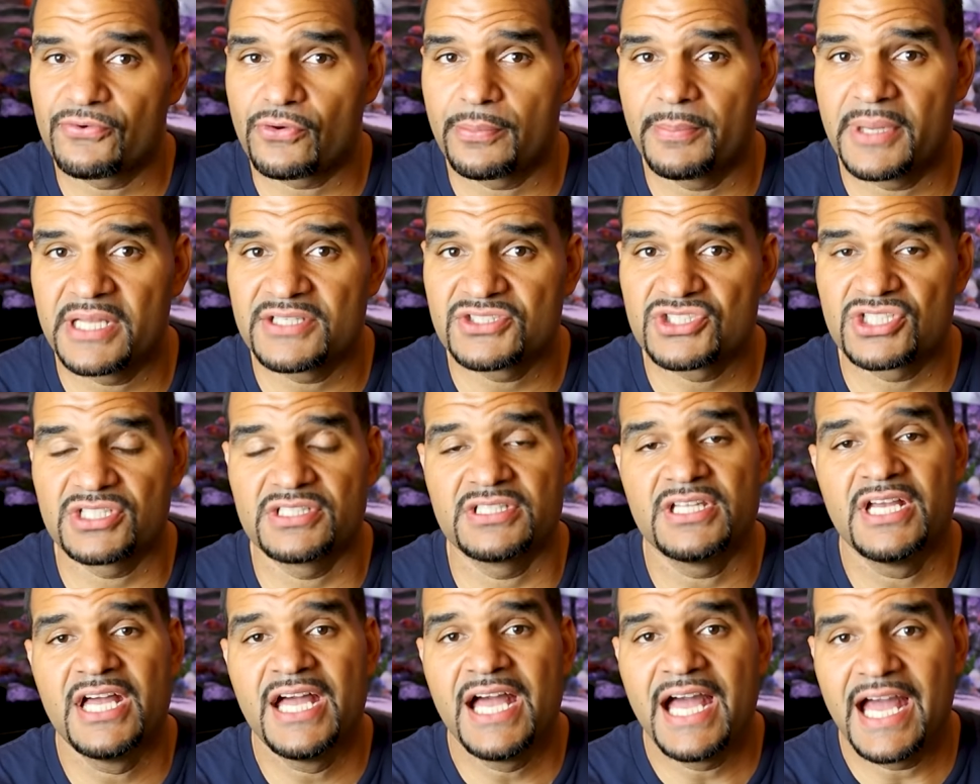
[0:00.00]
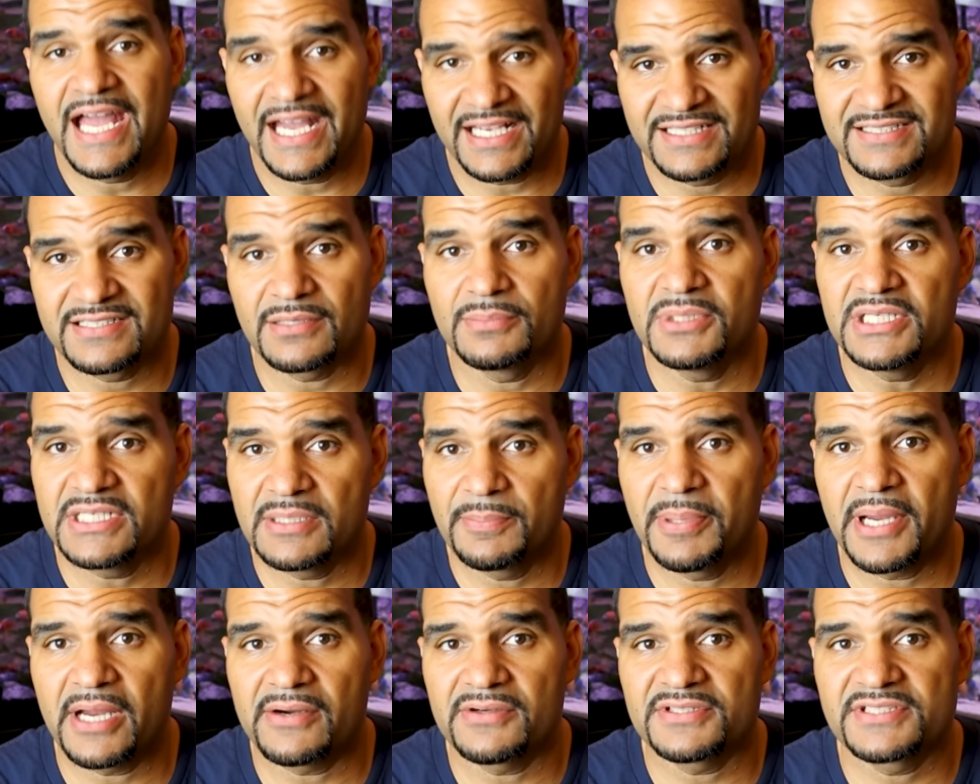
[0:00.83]
aforementioned
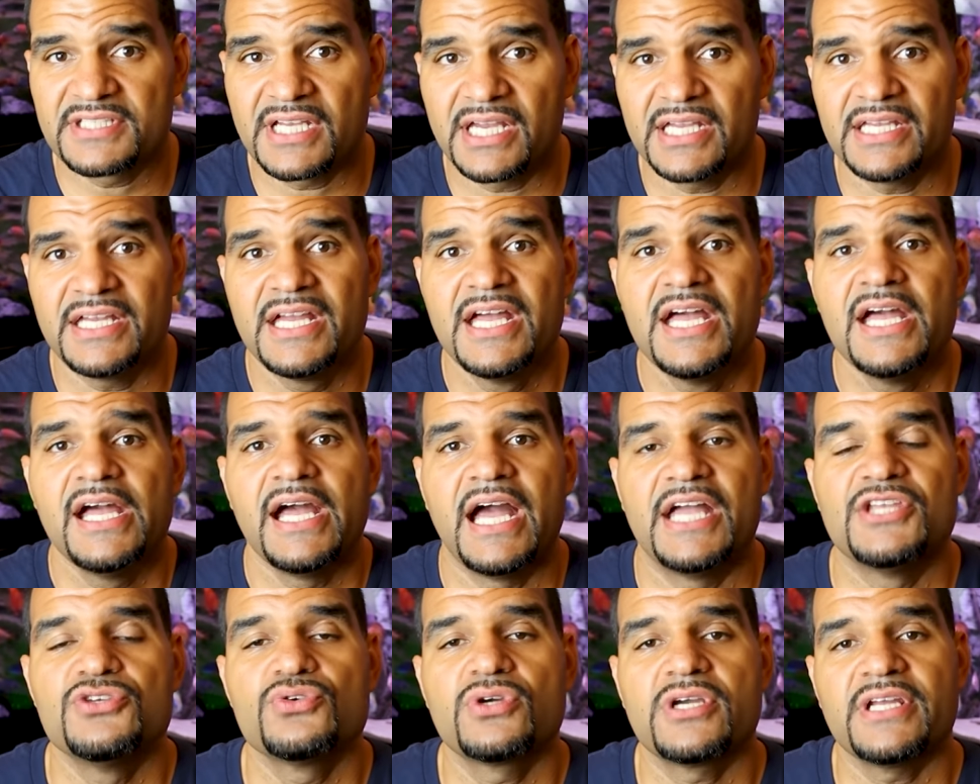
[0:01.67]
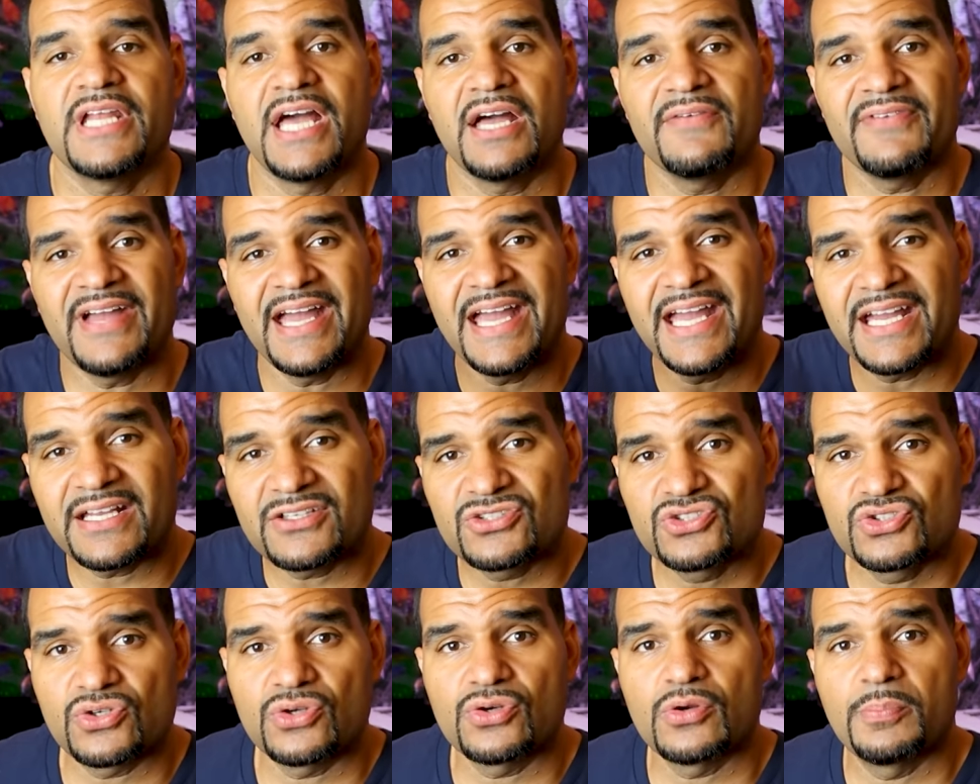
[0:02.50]
hexamita parasite, and you can have
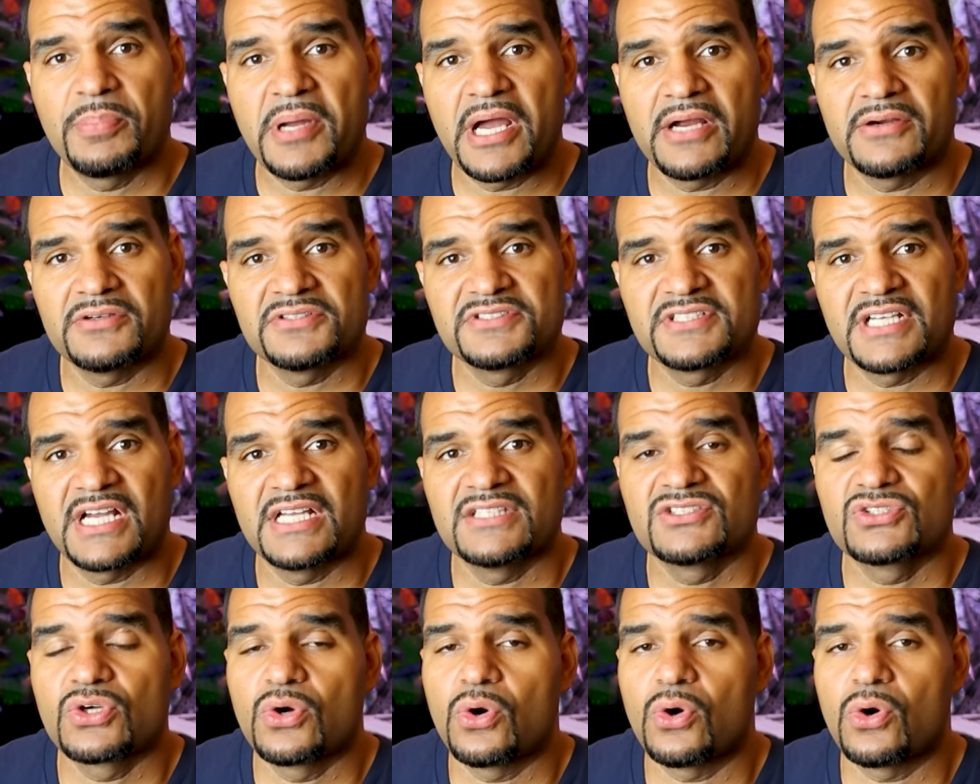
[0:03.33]
external parasites